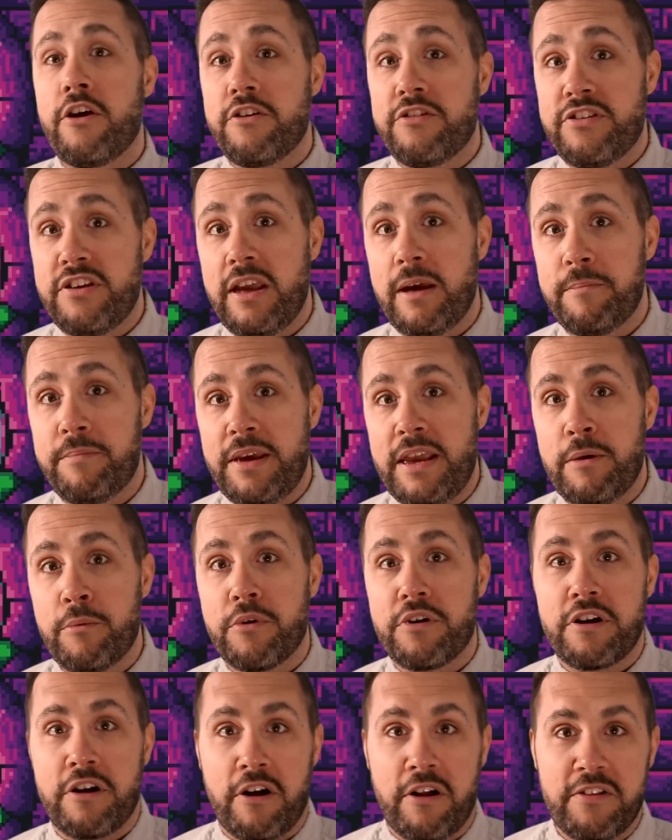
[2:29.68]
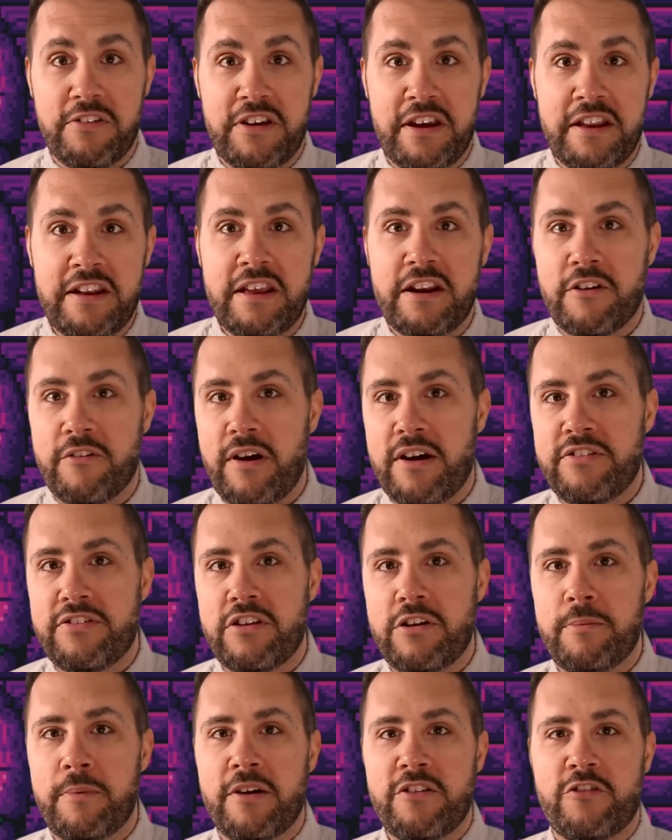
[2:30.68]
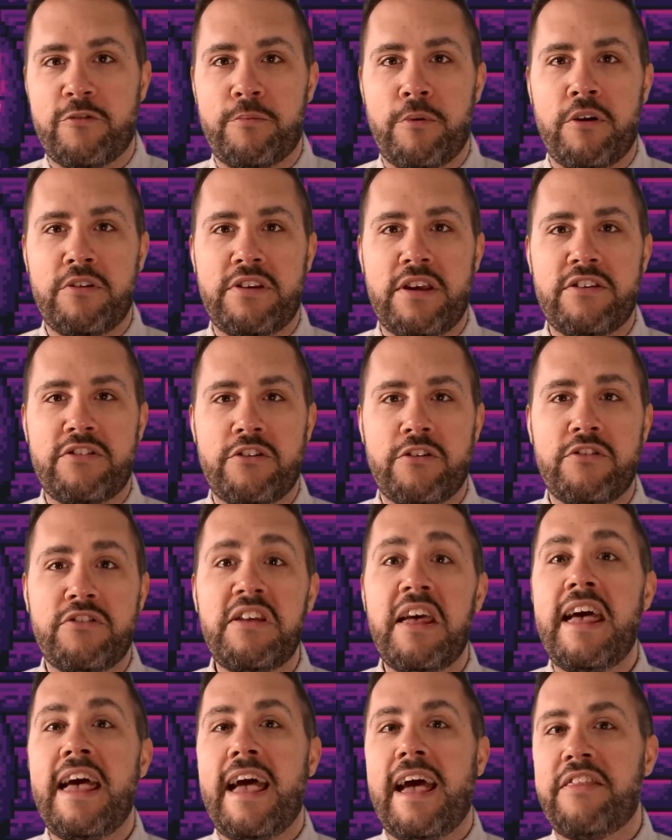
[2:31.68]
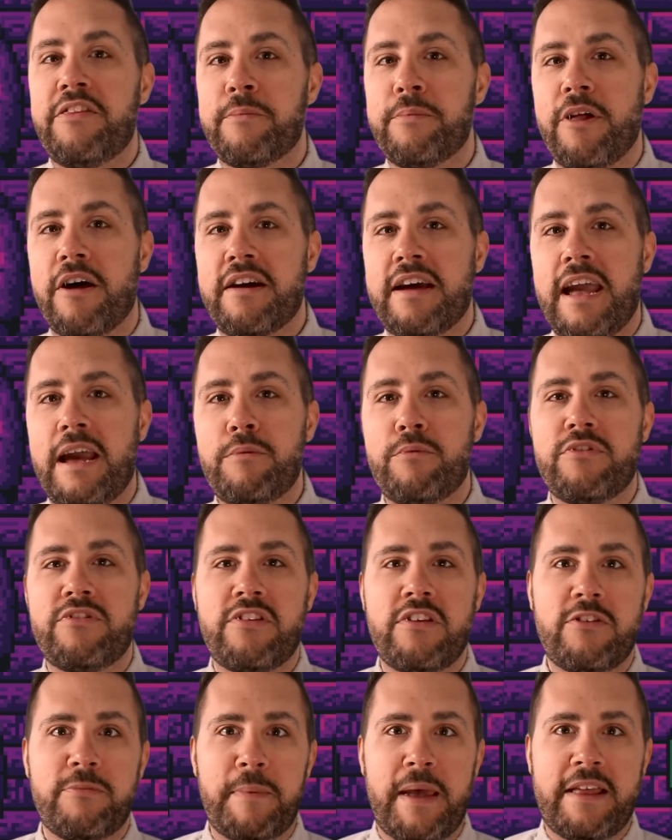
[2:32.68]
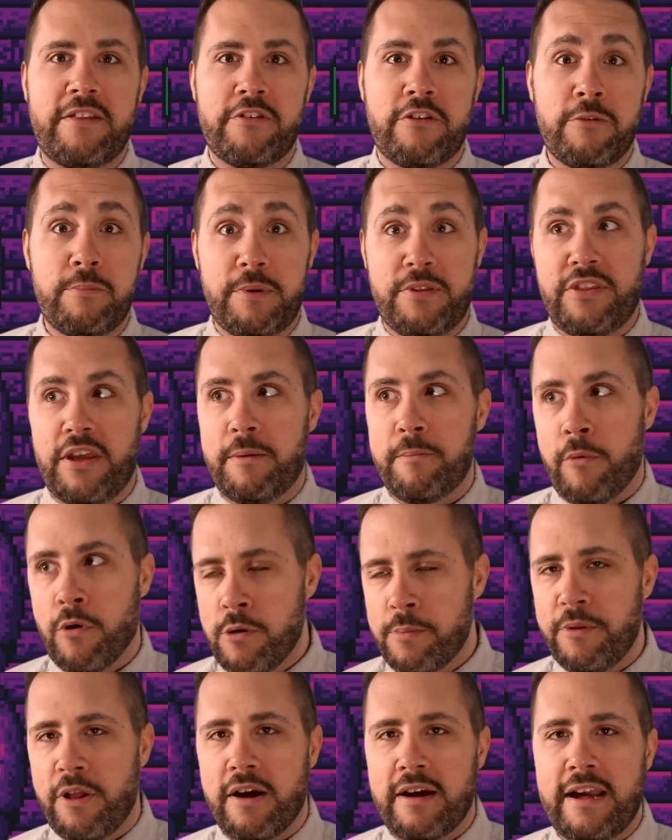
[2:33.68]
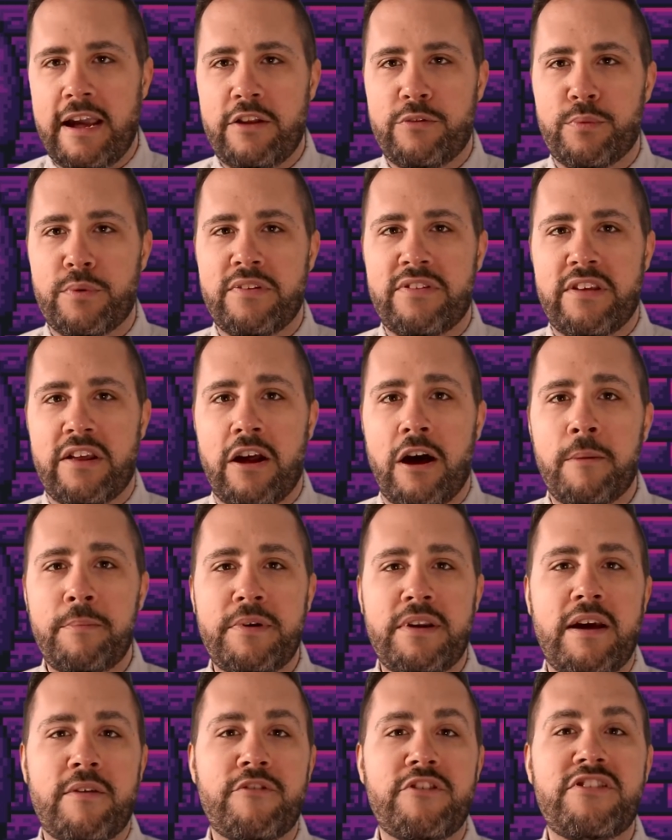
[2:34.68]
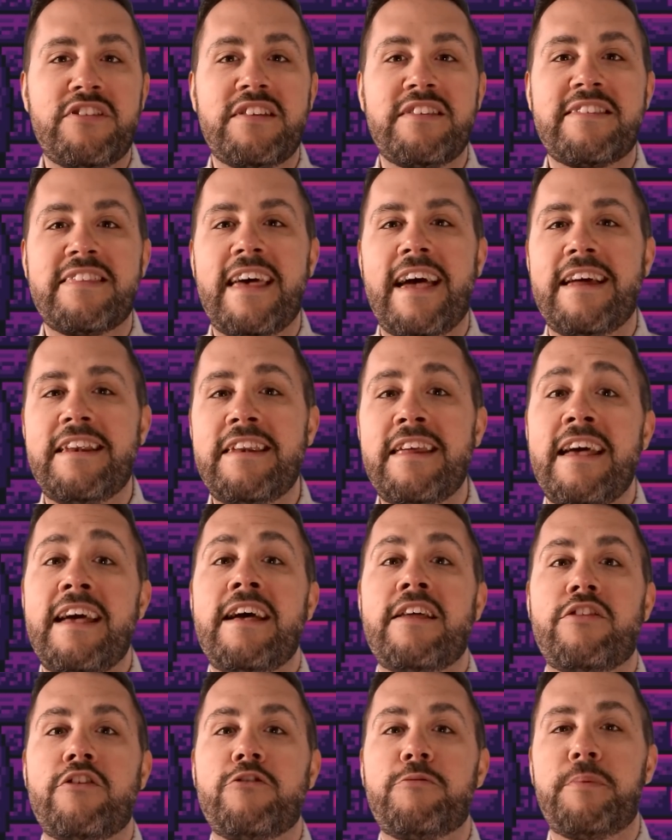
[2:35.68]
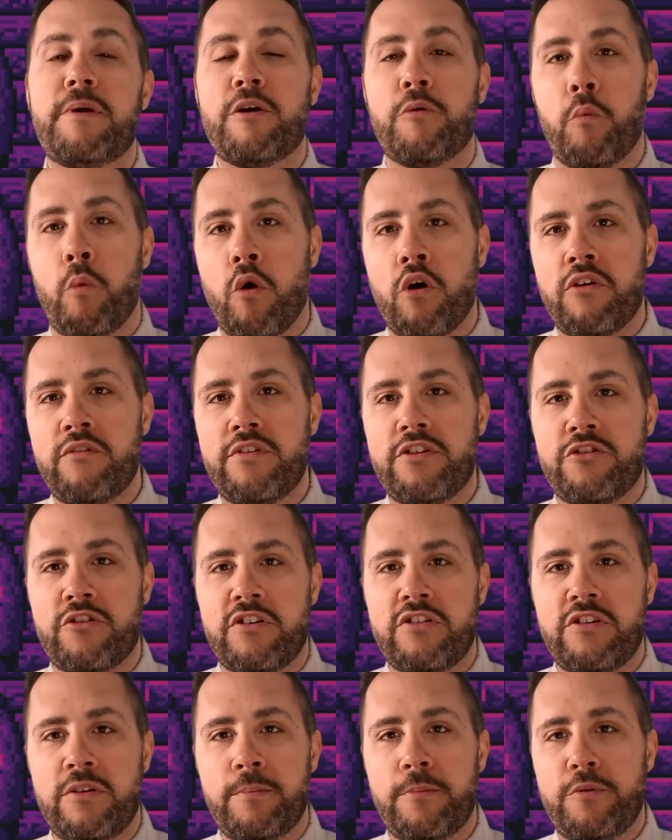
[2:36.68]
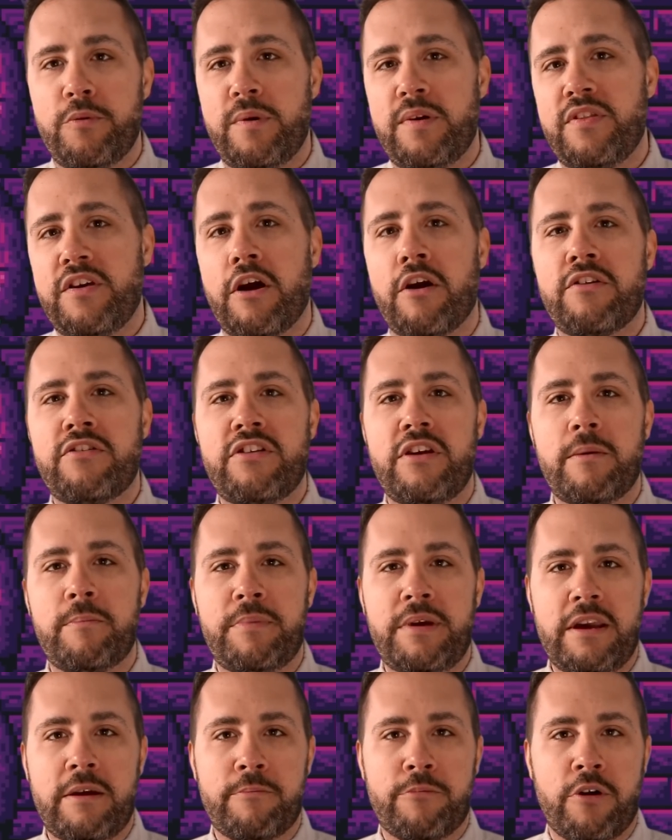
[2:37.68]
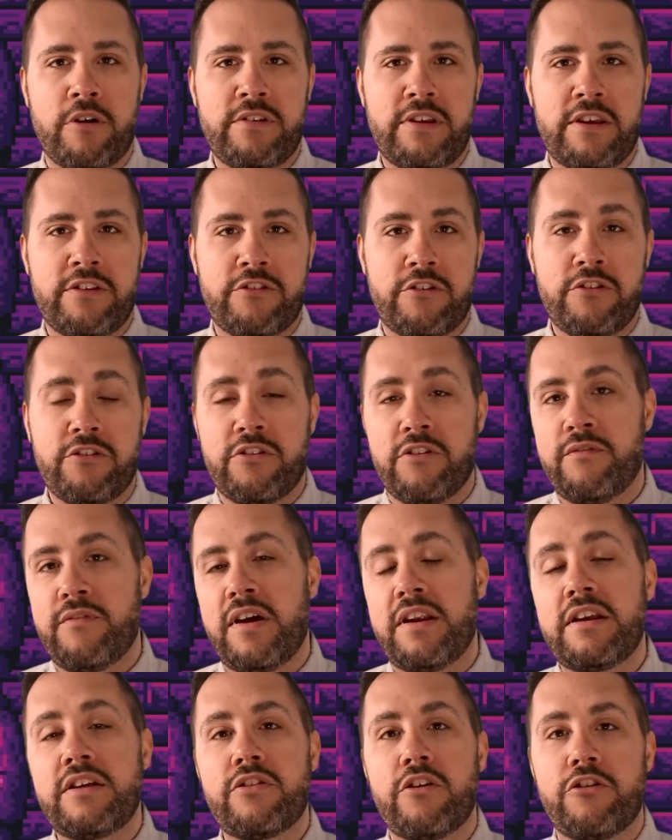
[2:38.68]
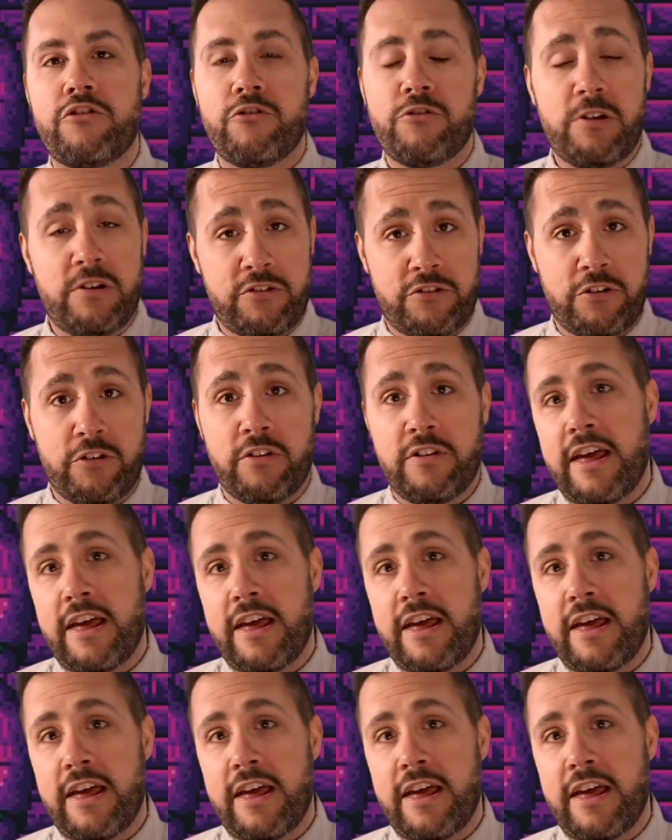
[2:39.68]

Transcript: RCMP were called in and arrested a bunch of protesters, and the blockade was dismantled, but then more blockades were set up, and ever since then, there's been a war of attrition between the RCMP and protesters defending their traditional